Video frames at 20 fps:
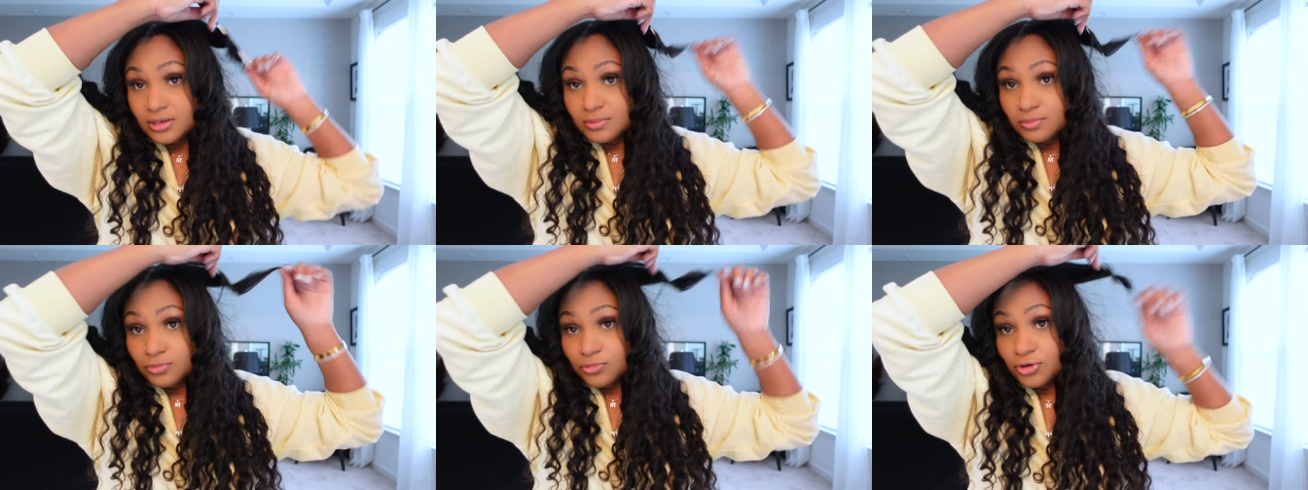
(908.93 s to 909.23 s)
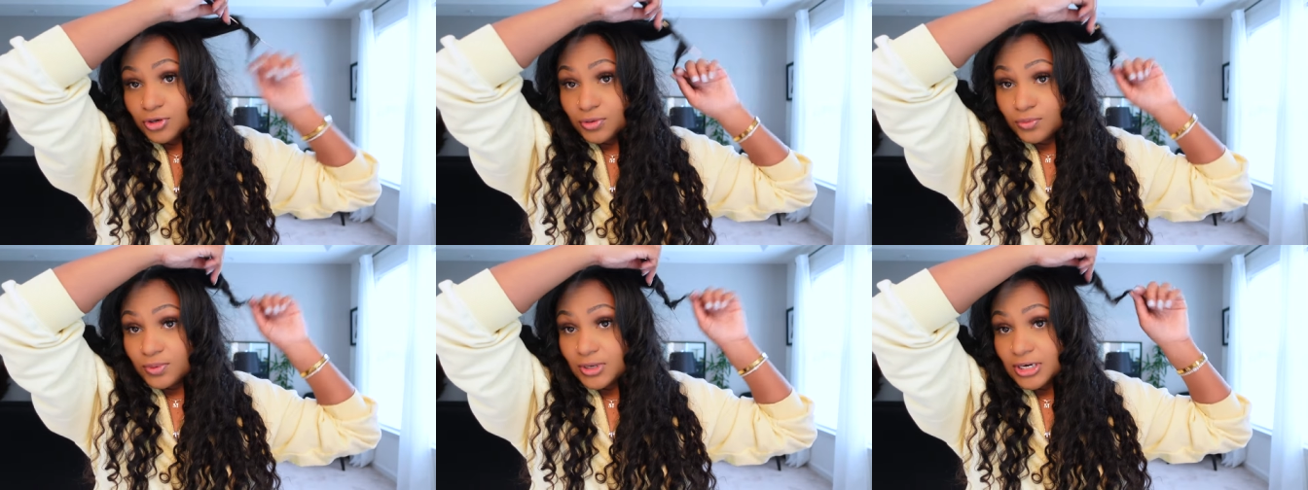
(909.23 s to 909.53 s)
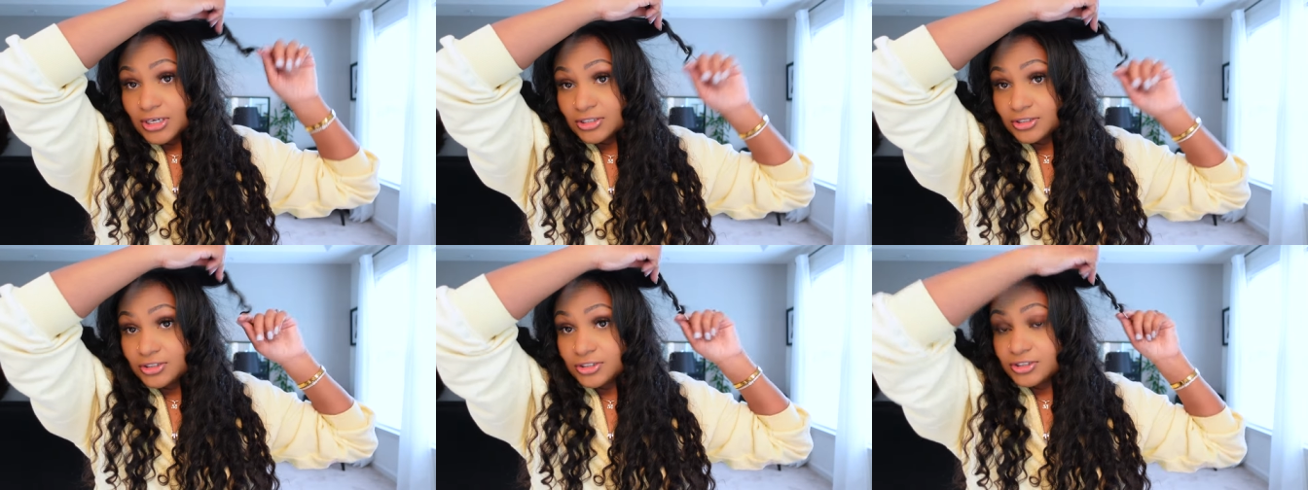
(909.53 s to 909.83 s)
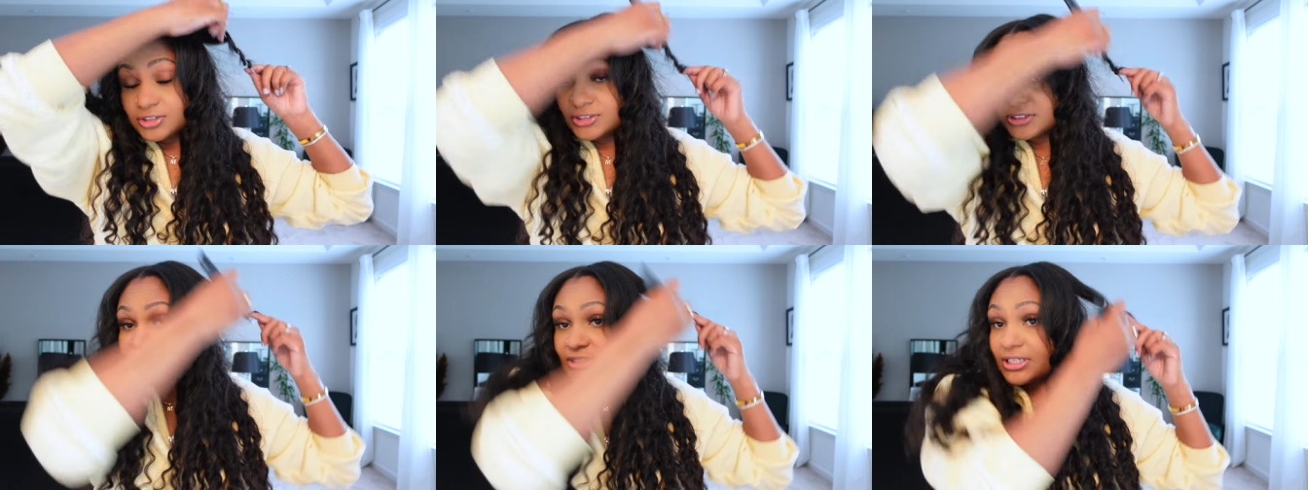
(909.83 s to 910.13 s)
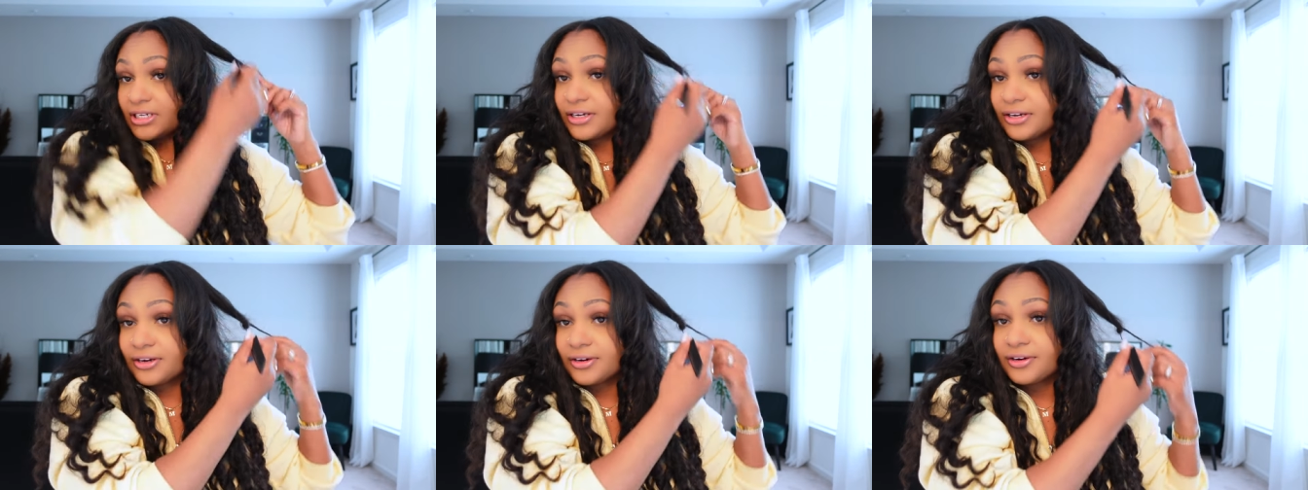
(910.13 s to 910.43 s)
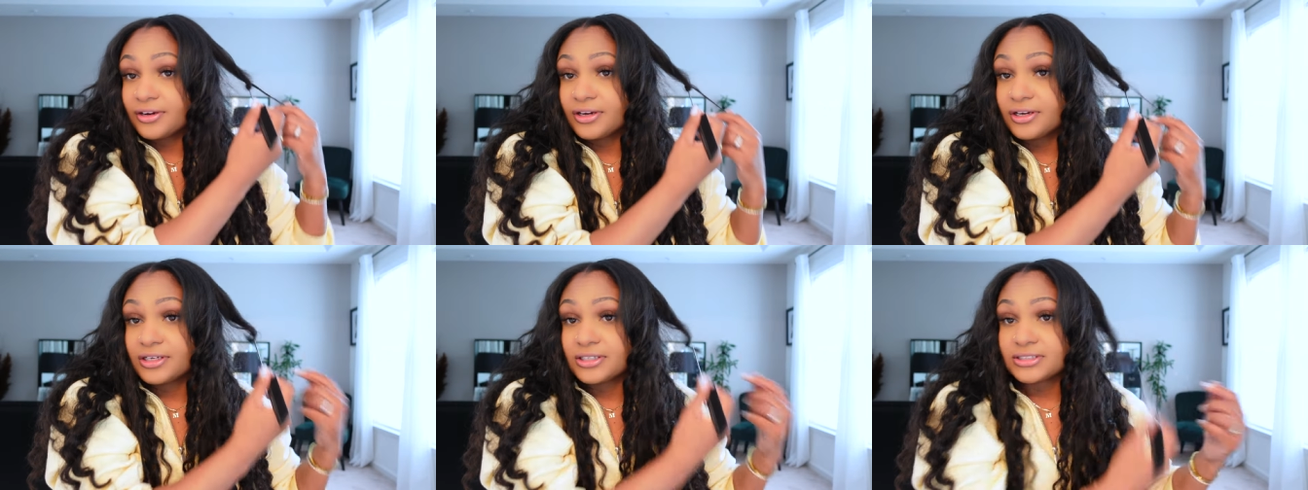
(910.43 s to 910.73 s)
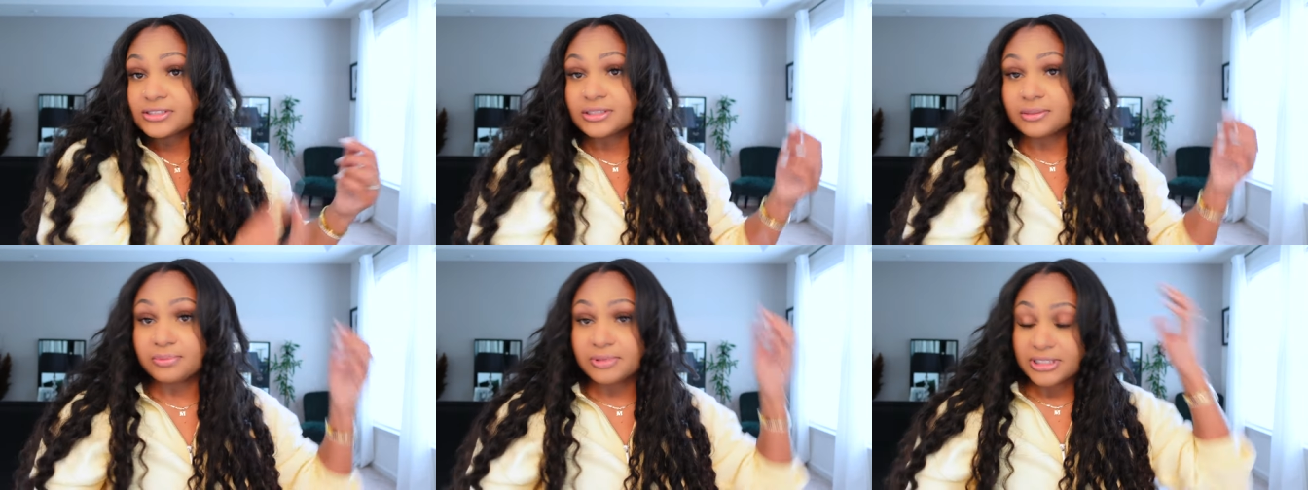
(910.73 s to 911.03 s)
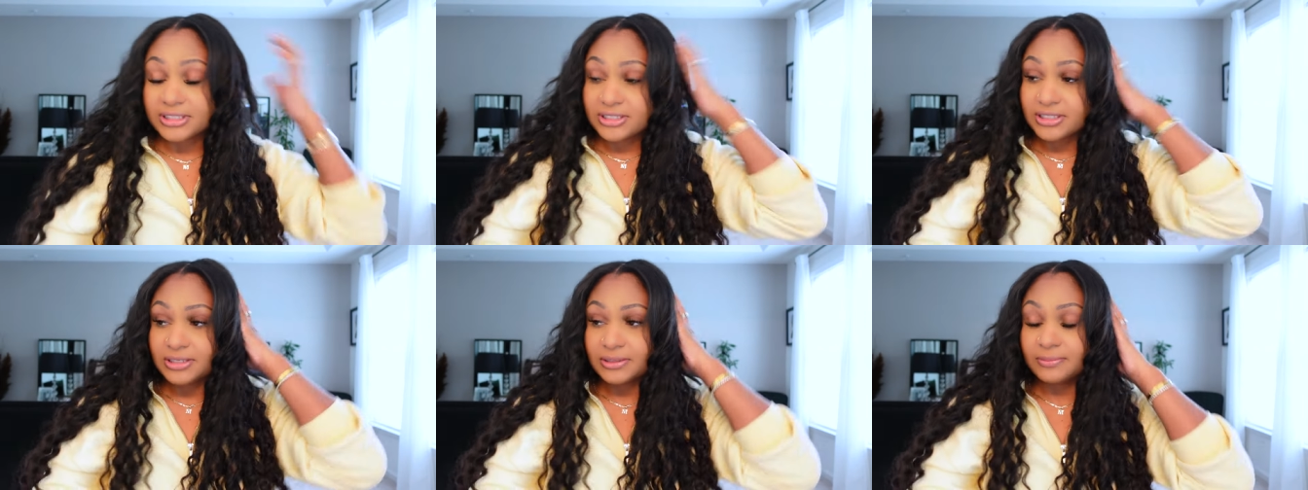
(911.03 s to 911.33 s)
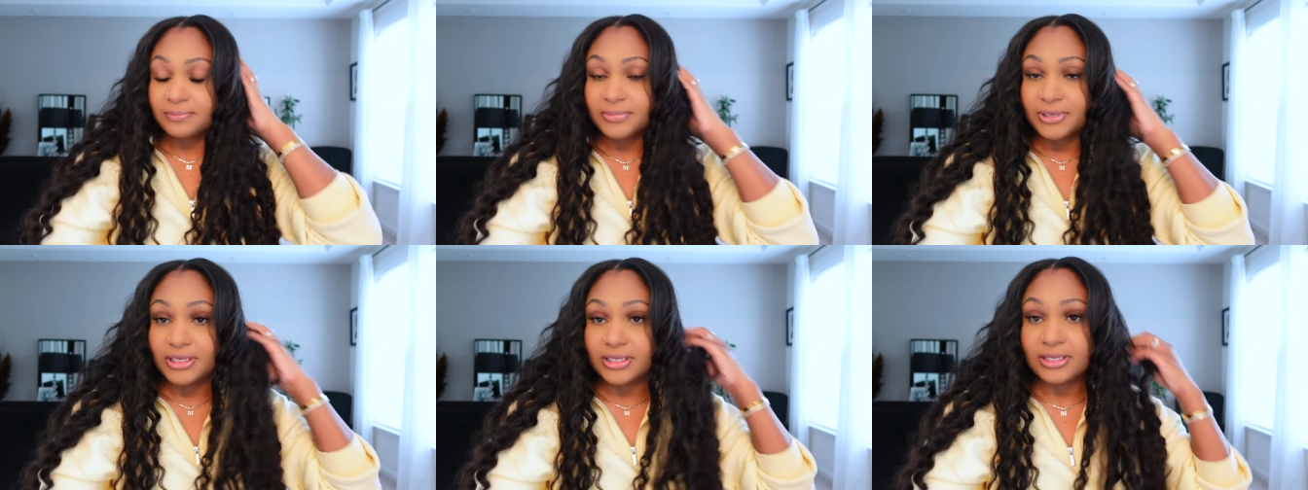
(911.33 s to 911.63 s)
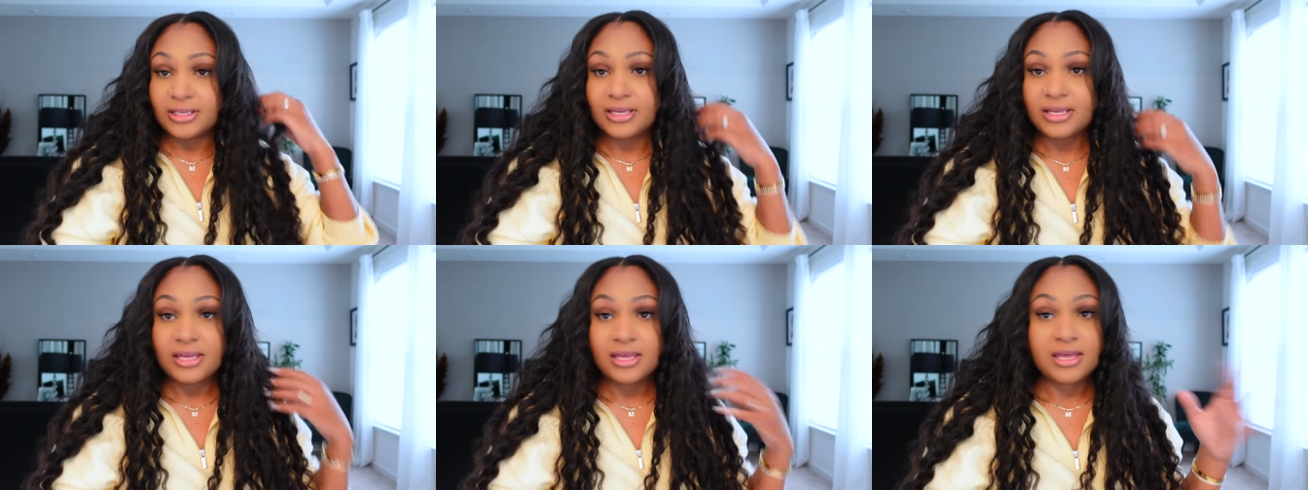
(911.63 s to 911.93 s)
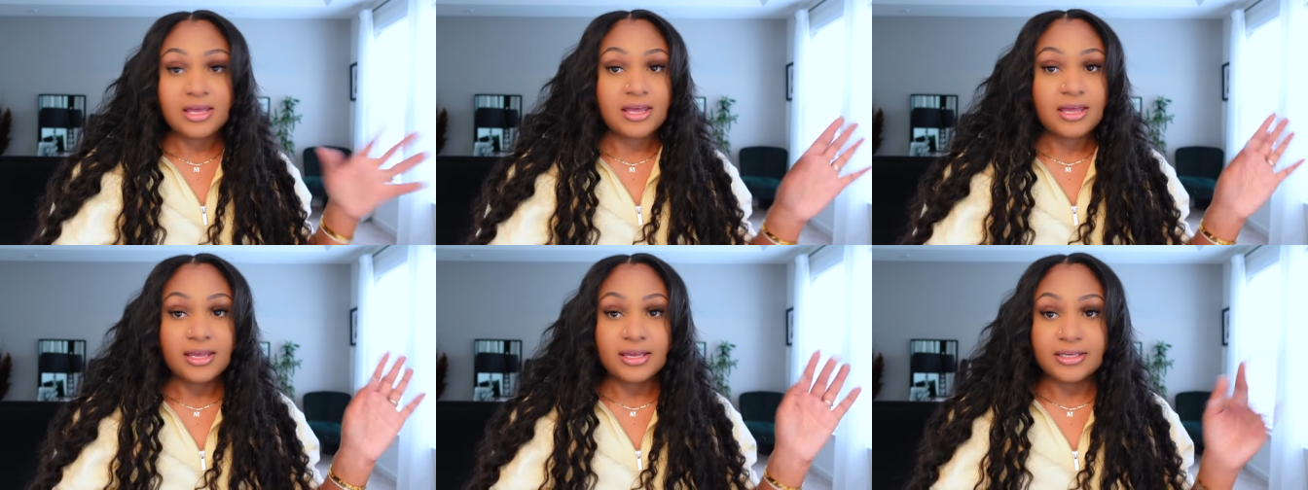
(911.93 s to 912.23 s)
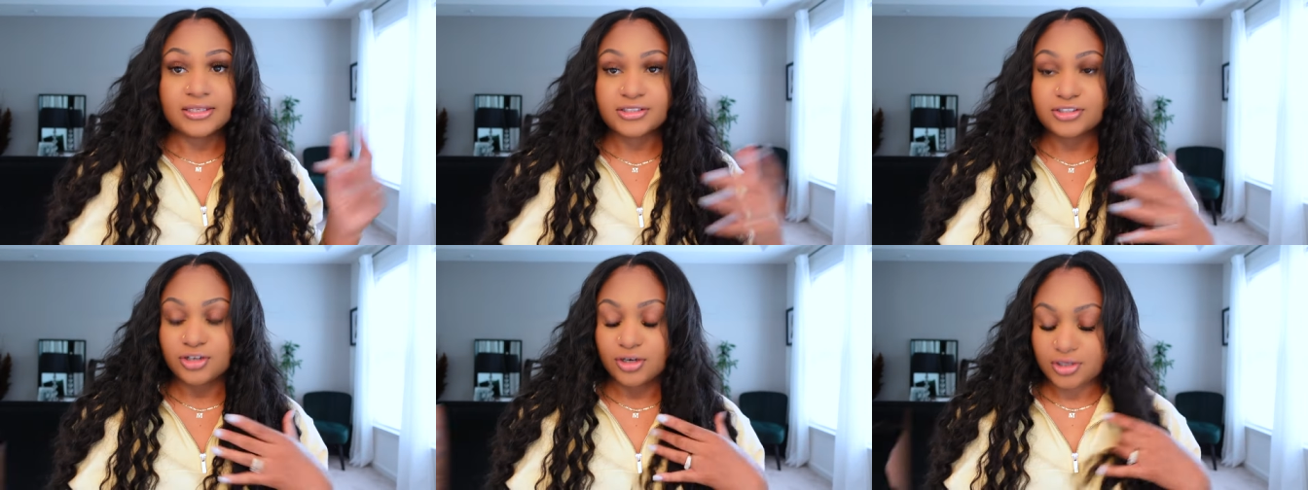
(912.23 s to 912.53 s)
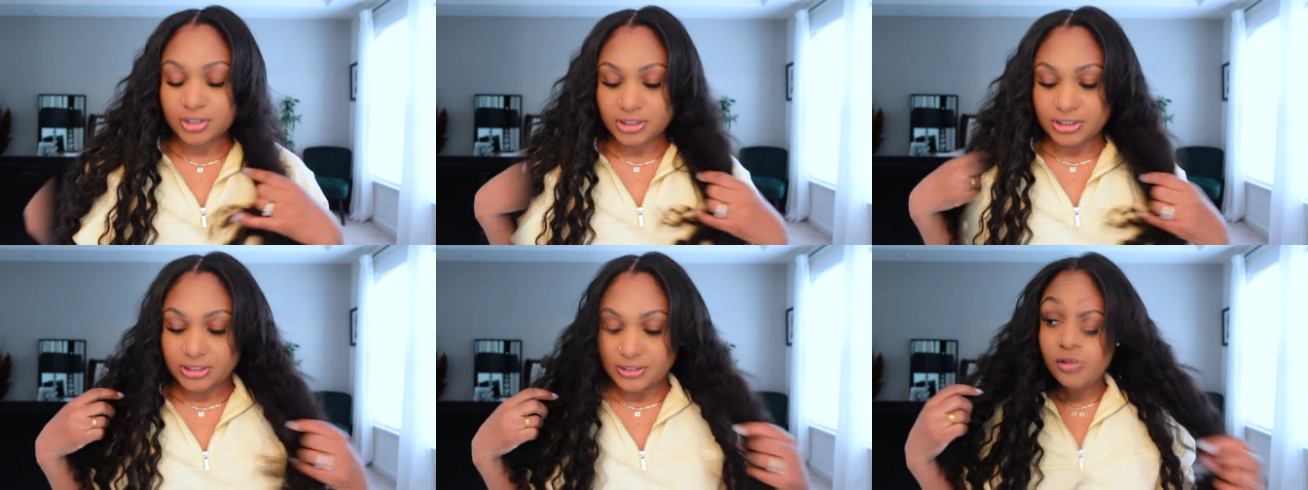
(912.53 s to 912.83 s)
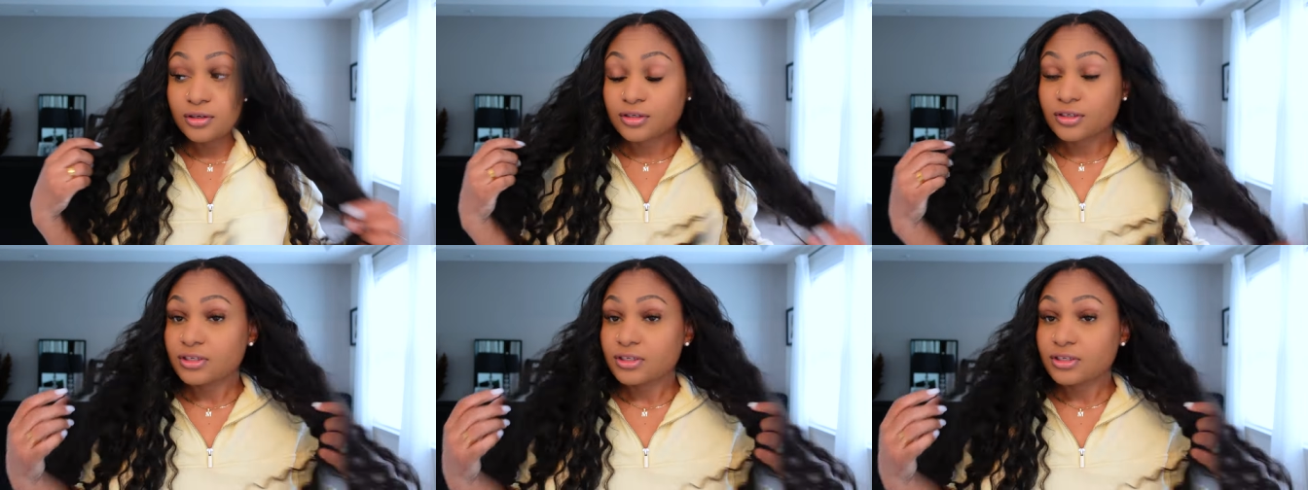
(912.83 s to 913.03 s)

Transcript: more wand curls there to blend it, but it's all good.